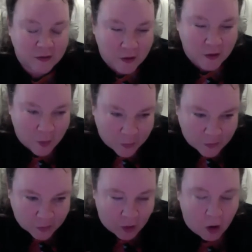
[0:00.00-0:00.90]
terms
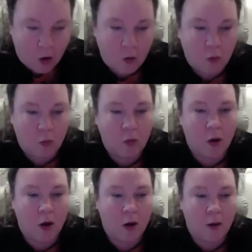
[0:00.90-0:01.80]
of the whole
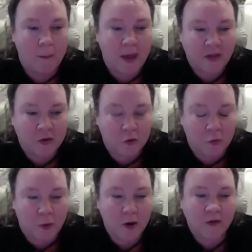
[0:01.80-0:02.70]
method or
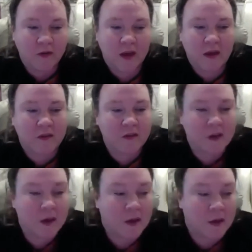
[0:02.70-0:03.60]
process
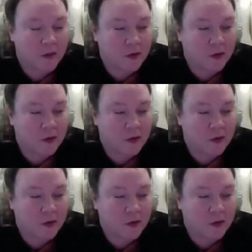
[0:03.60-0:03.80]
that you